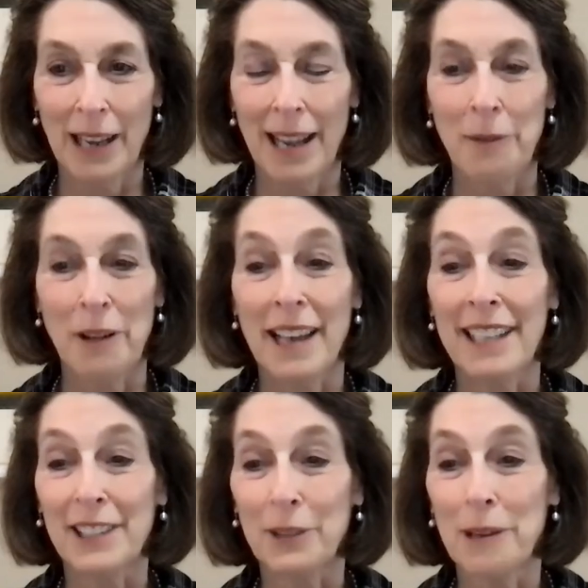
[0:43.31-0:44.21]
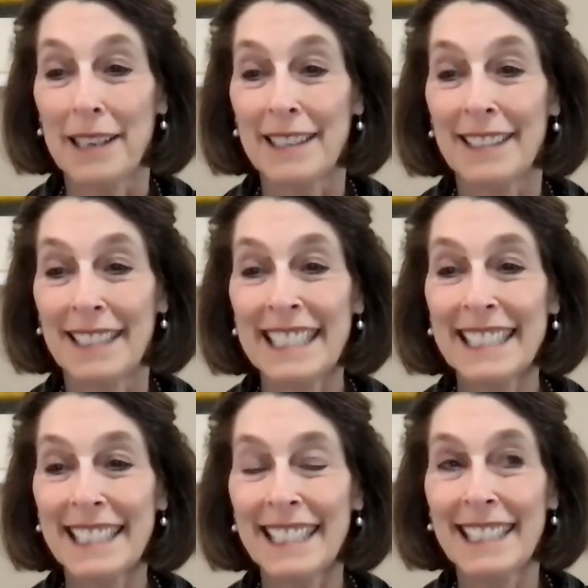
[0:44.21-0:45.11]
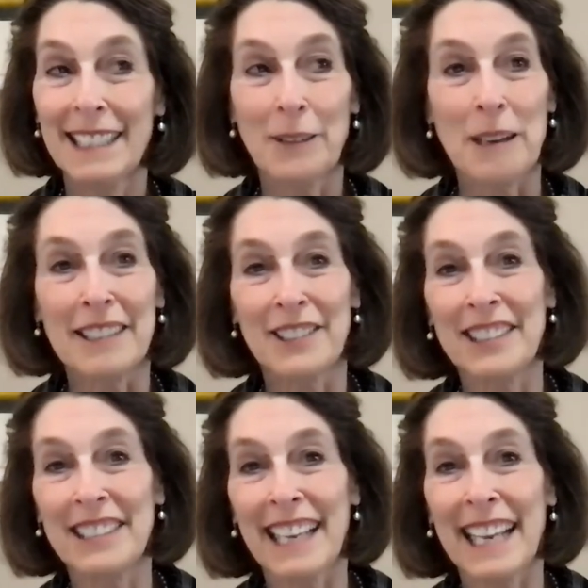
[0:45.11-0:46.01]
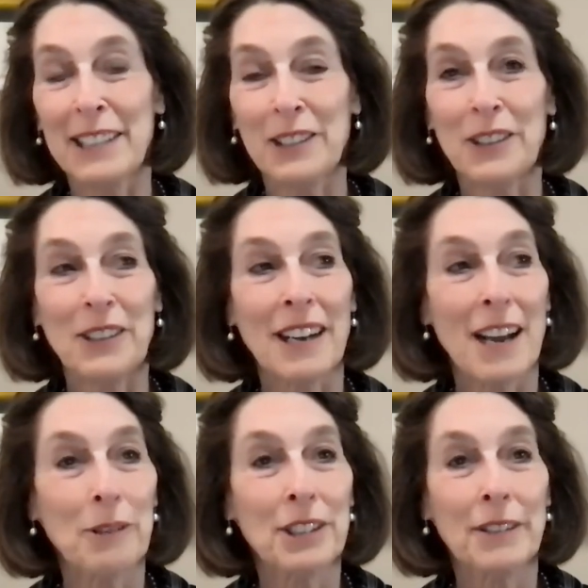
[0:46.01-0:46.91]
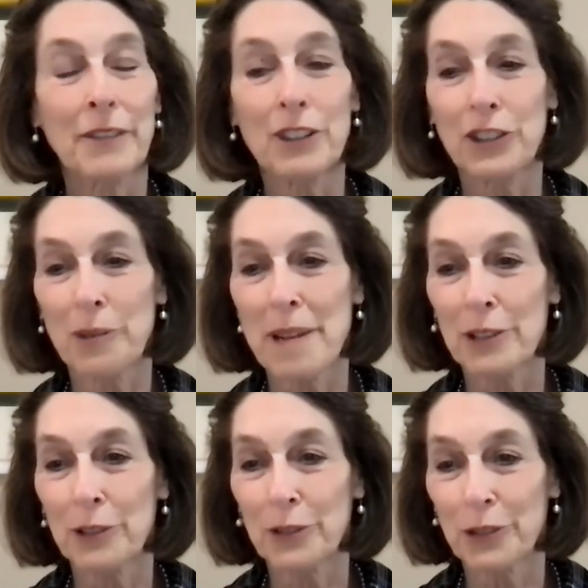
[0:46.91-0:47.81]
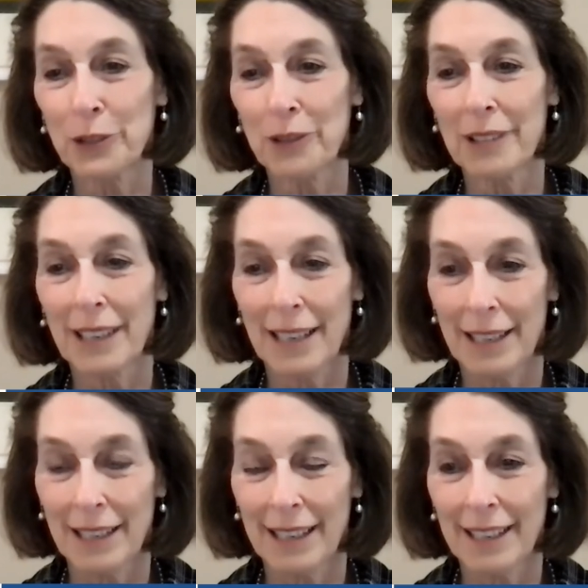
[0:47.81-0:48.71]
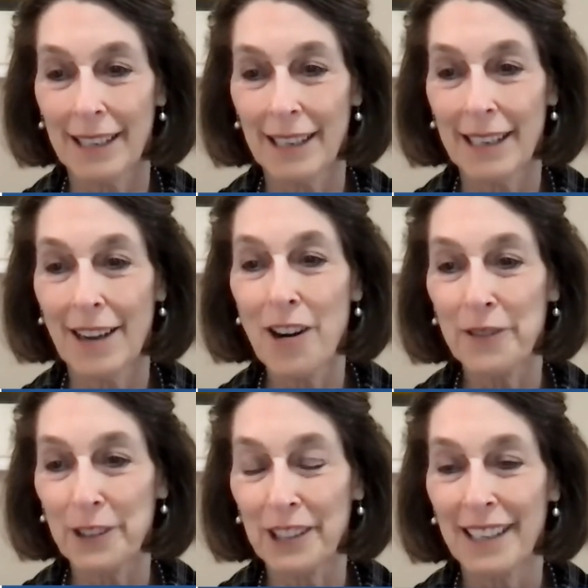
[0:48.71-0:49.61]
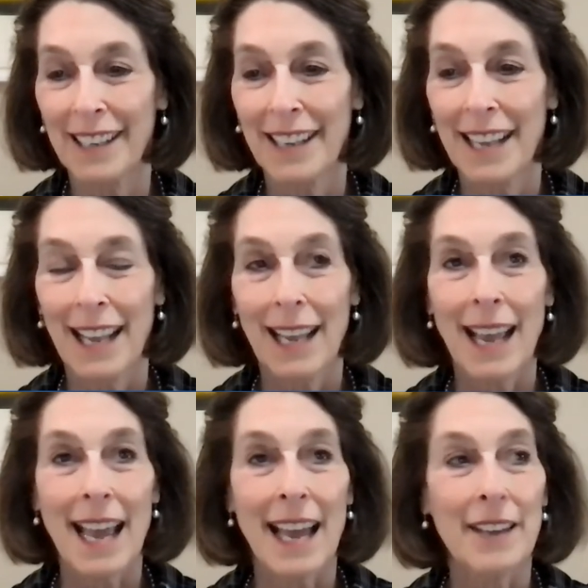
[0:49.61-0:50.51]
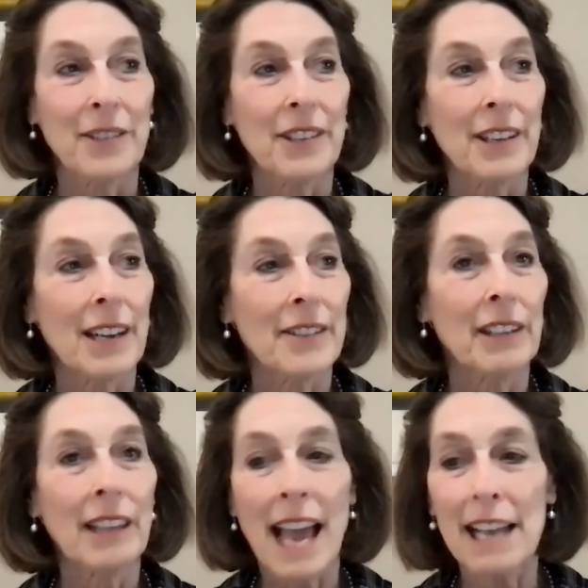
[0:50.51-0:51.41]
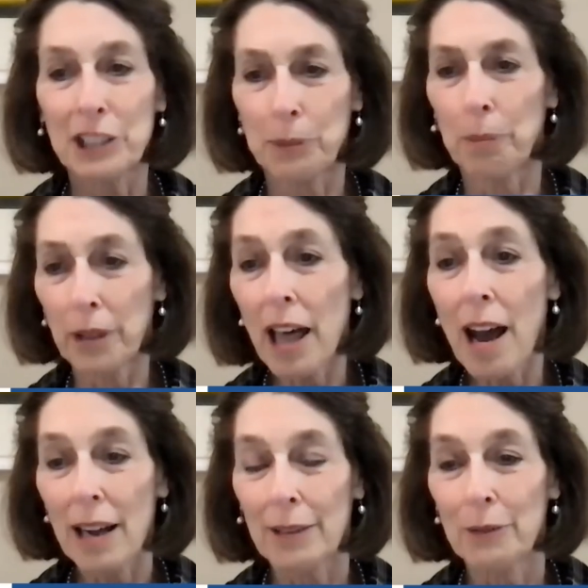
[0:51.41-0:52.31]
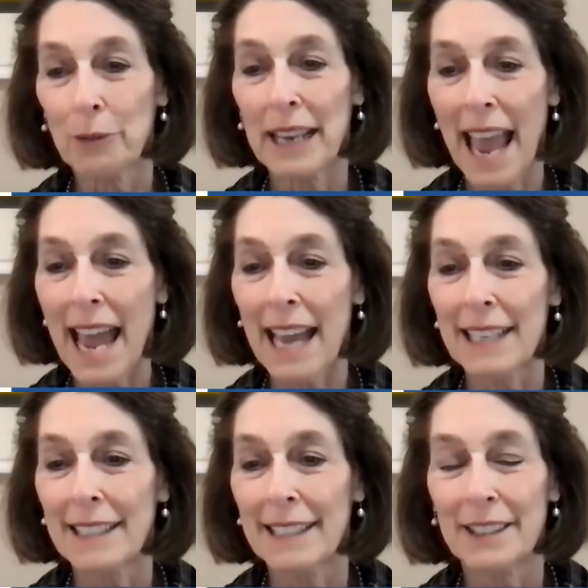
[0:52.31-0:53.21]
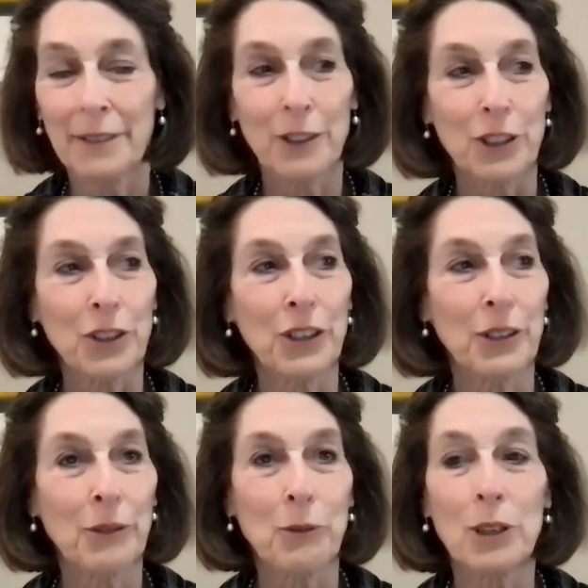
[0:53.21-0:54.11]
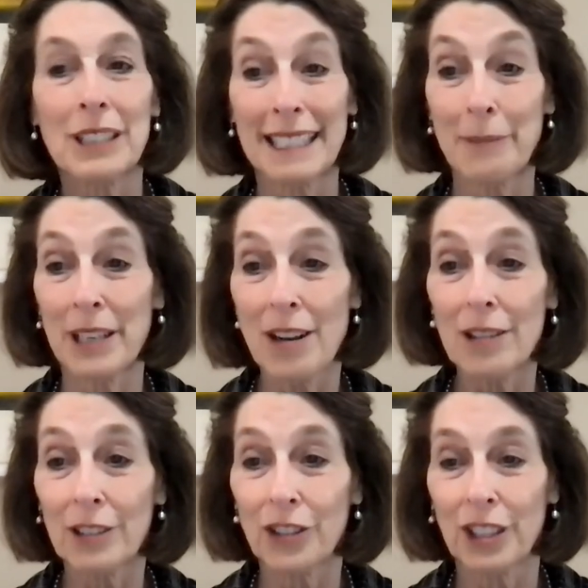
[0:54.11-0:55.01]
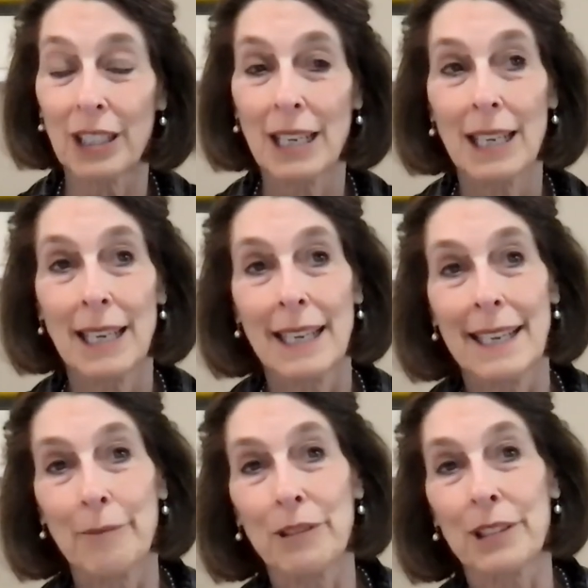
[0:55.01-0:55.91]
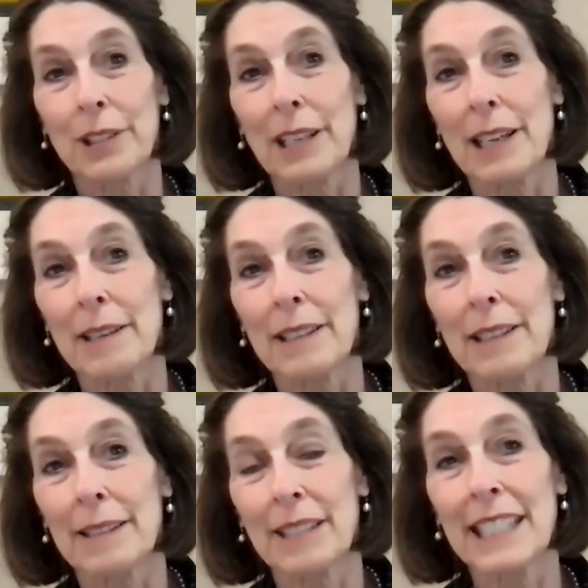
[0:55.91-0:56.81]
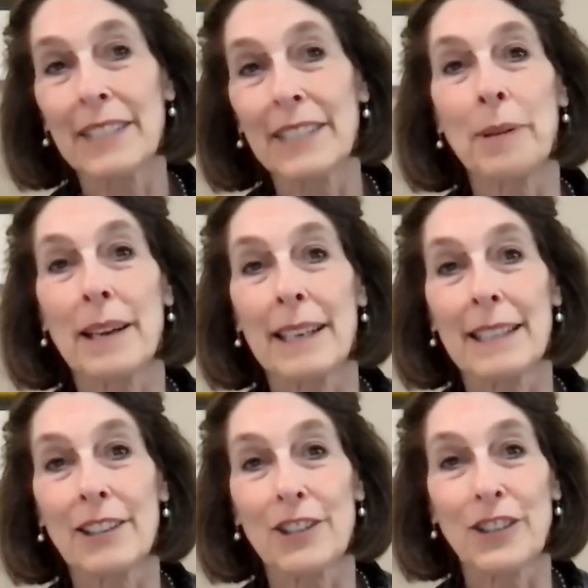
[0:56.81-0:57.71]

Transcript: Well, that's quite an easy question to answer. I was a first-year medical student at Harvard, and the last block we had in the first year was immunology. It was given by Dr.